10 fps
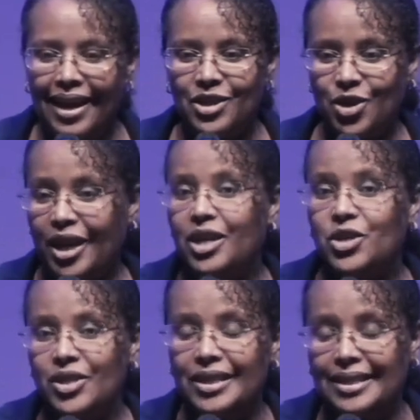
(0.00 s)

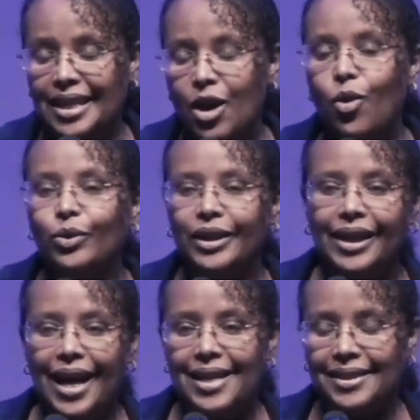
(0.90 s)
education is the
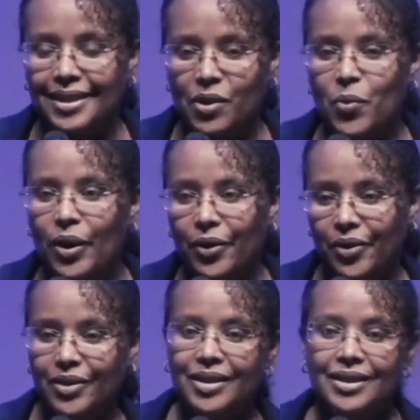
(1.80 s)
only lasting
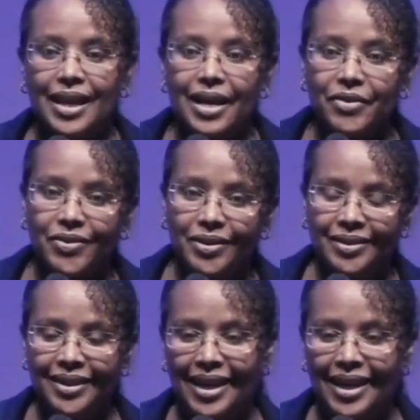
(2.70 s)
wealth in this life,